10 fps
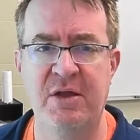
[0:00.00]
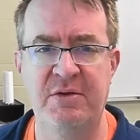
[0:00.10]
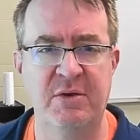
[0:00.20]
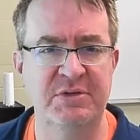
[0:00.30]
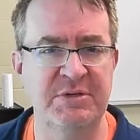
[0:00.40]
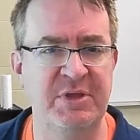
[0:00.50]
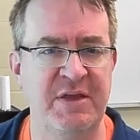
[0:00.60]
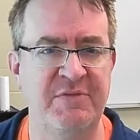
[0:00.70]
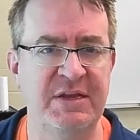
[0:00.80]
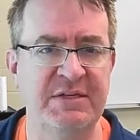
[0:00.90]
you know, some of the
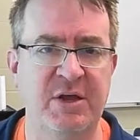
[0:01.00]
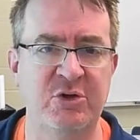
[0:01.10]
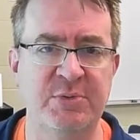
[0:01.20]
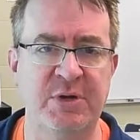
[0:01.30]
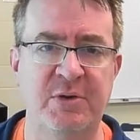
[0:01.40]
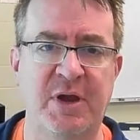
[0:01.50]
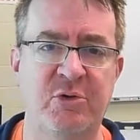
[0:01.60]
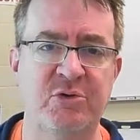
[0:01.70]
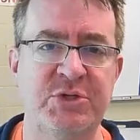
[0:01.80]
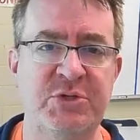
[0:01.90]
advanced algebra or
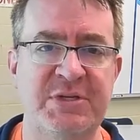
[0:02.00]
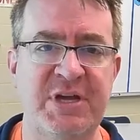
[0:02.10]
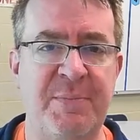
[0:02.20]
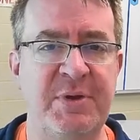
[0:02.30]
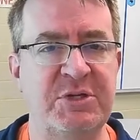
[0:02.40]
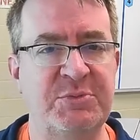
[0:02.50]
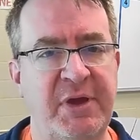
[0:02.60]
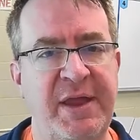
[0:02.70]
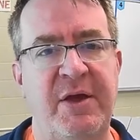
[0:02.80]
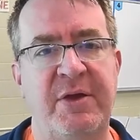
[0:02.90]
algebra two topics,
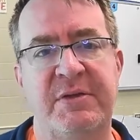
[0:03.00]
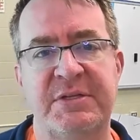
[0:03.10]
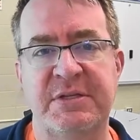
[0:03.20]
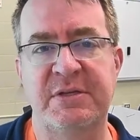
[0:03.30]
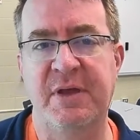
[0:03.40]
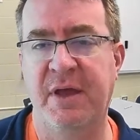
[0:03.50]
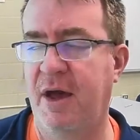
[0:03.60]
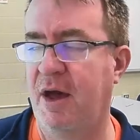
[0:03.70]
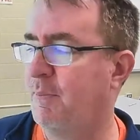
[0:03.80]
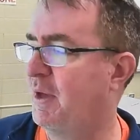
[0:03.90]
pre-calculus,
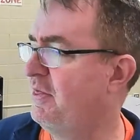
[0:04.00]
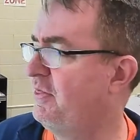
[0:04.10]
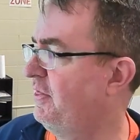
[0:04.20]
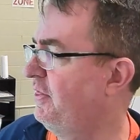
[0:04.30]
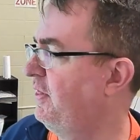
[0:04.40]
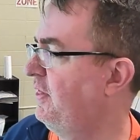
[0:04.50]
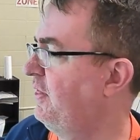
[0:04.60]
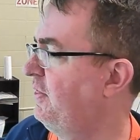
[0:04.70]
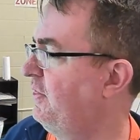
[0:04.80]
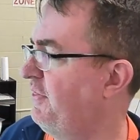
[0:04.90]
um,
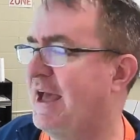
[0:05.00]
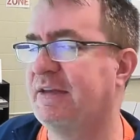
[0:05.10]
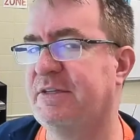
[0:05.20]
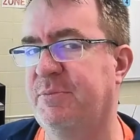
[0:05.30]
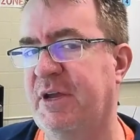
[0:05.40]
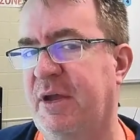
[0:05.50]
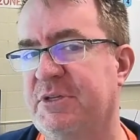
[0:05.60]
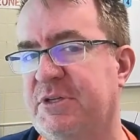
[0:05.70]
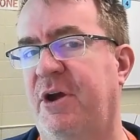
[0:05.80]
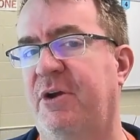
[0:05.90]
that sometimes
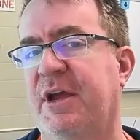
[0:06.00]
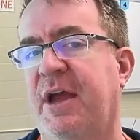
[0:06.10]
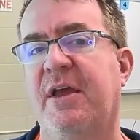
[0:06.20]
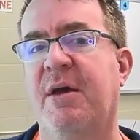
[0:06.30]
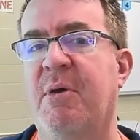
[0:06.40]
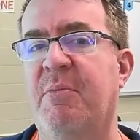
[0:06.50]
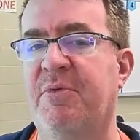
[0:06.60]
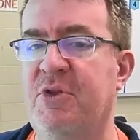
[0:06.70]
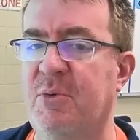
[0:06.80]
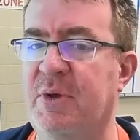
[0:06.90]
is hard to kind of come up
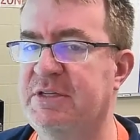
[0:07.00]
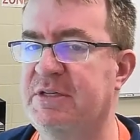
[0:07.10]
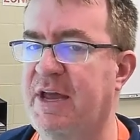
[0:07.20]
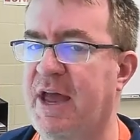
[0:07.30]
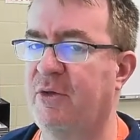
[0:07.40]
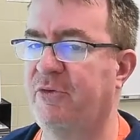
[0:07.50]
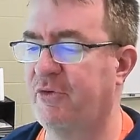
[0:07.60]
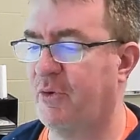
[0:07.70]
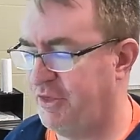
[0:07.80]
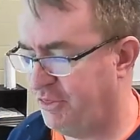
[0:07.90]
with new ways to tackle.
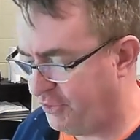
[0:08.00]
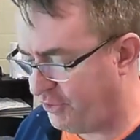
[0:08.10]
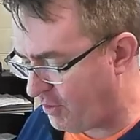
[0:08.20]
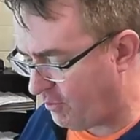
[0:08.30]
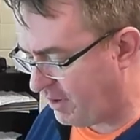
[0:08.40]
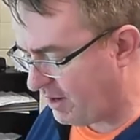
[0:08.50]
So I thought what